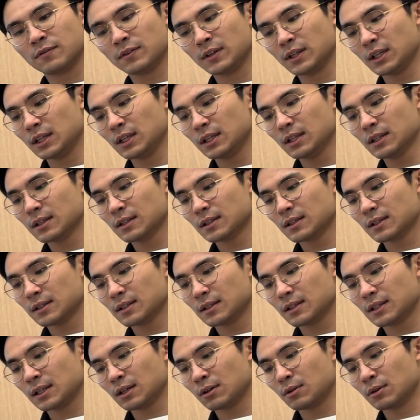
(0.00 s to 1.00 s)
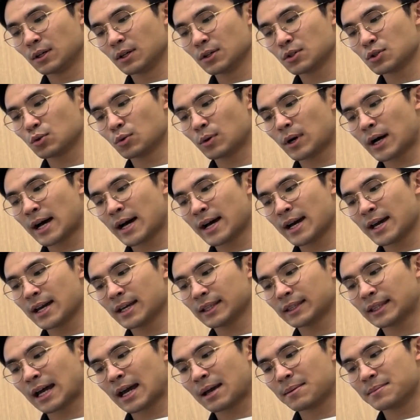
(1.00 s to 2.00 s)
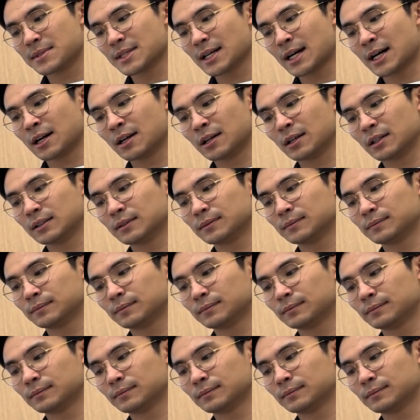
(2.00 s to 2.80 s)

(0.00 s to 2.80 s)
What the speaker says: V equals to I times R.